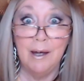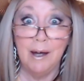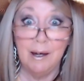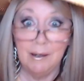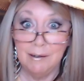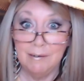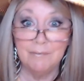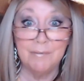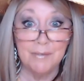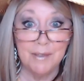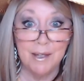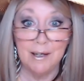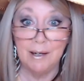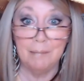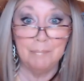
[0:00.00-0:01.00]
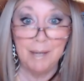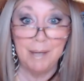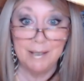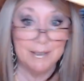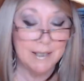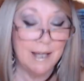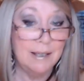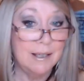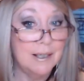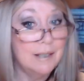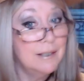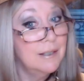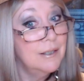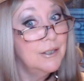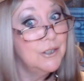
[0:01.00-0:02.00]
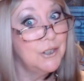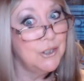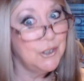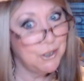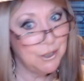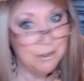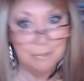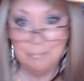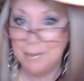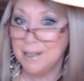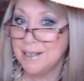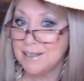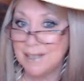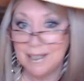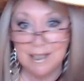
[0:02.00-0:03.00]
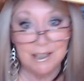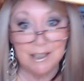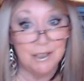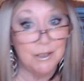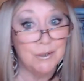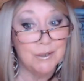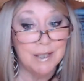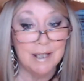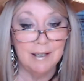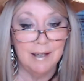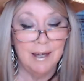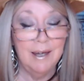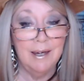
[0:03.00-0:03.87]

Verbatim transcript: of the panzella stew because I can use it,